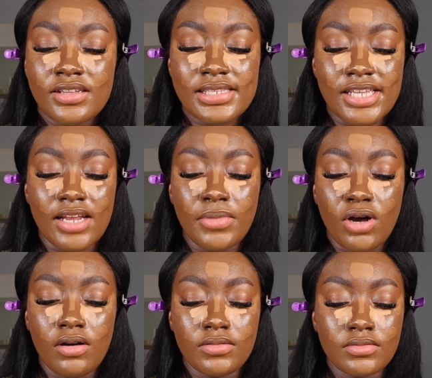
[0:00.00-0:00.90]
Sun
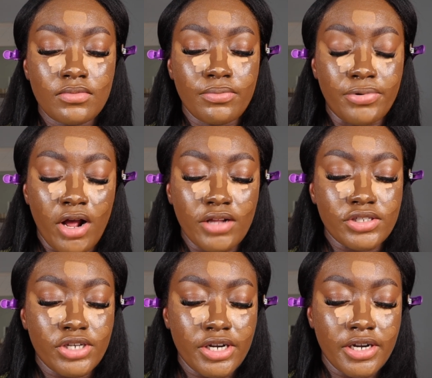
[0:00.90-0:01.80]
Melt
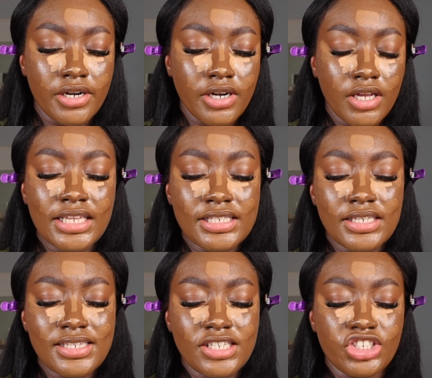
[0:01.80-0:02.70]
bronzer. This
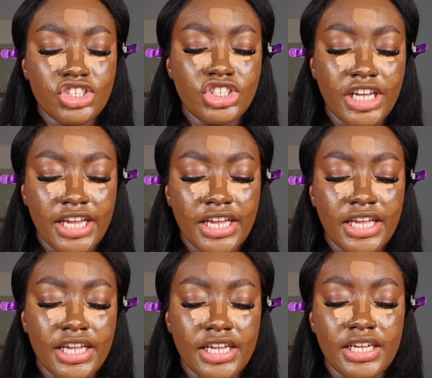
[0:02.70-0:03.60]
is the
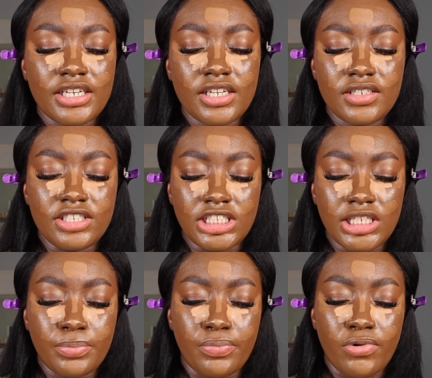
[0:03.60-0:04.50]
shade
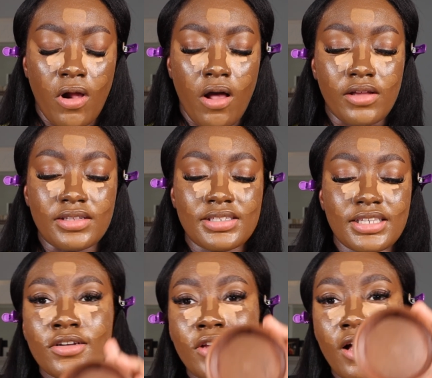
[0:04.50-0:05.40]
Deep Bronze.
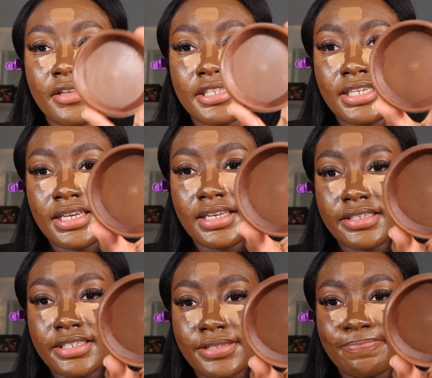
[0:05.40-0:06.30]
Y'all see
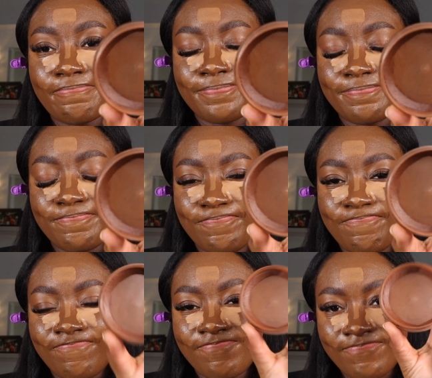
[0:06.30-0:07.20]
this?
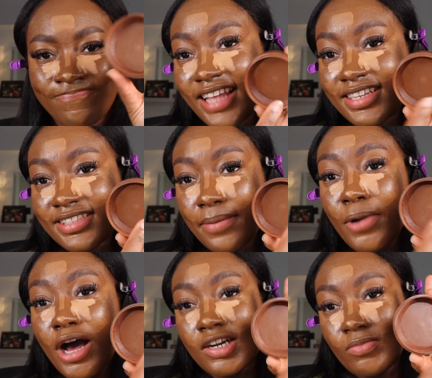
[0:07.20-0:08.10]
That's the
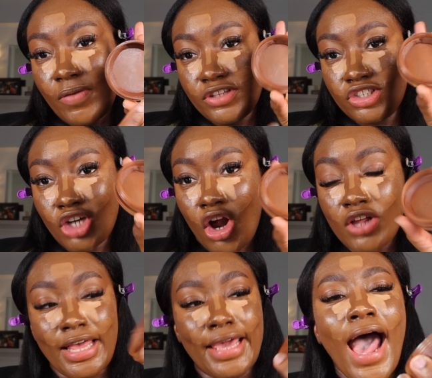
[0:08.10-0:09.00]
bottom of the jar.
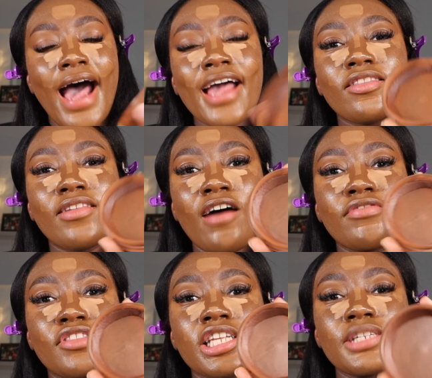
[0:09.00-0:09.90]
Like, I
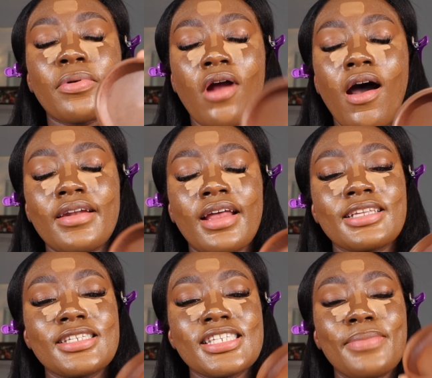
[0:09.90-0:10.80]
love this product.
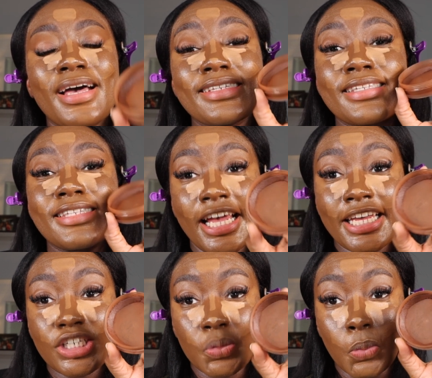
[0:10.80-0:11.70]
This is my
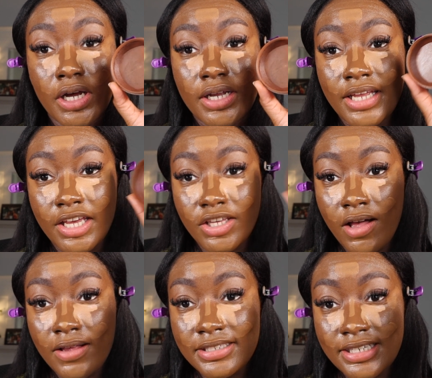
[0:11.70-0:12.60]
second one, and
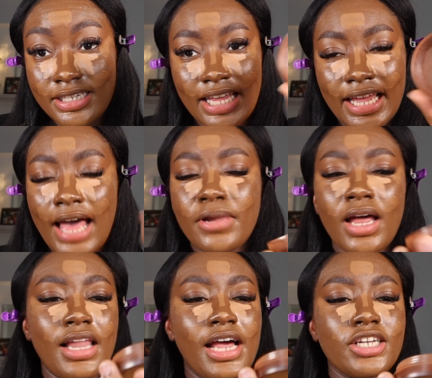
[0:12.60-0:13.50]
y'all see this? Like, I'm
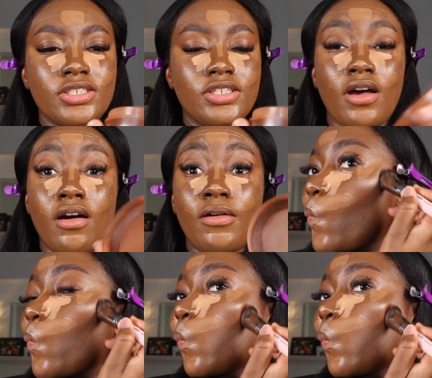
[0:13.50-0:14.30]
not lying to y'all.